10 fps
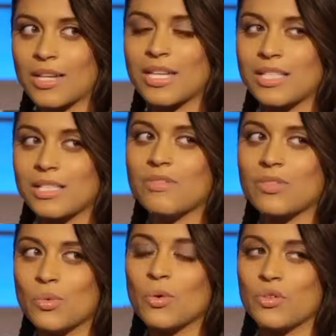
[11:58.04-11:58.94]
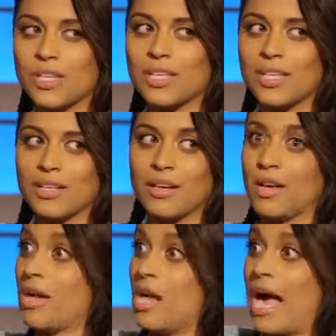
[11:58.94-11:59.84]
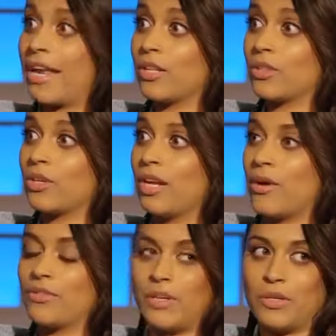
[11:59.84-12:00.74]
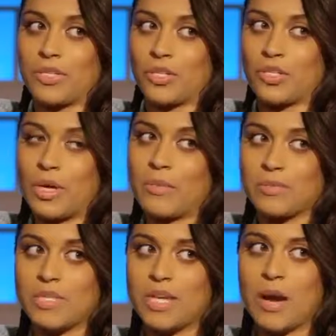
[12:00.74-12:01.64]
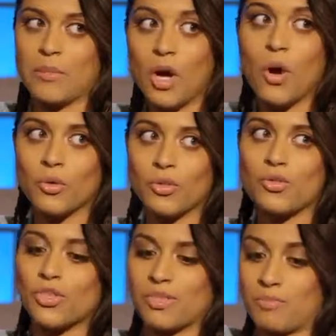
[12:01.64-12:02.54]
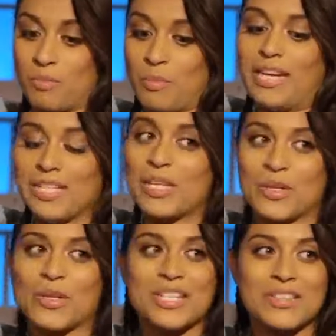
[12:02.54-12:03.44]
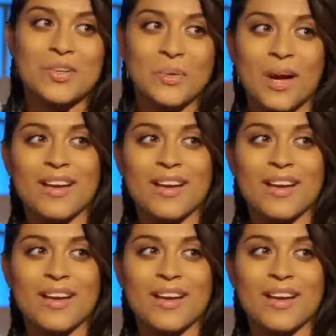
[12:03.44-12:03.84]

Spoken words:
a lot of kids leave school thinking, I didn't learn how everyone else learned, so I must be dumb. No, you just might need to learn a different